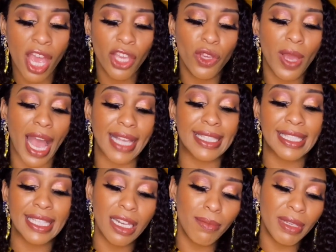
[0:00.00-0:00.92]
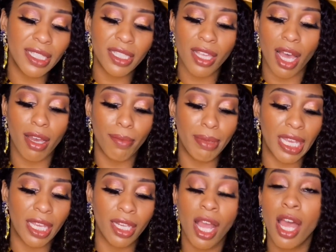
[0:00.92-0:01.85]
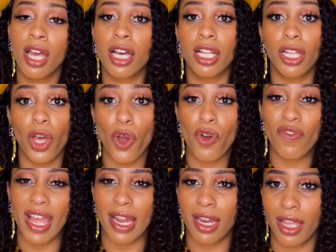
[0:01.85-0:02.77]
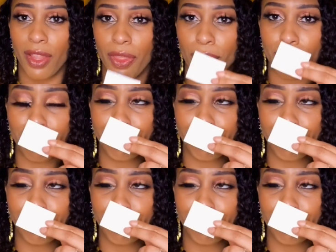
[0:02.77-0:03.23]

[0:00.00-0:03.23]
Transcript: You got cinnamon, tonka bean, clove, and leather.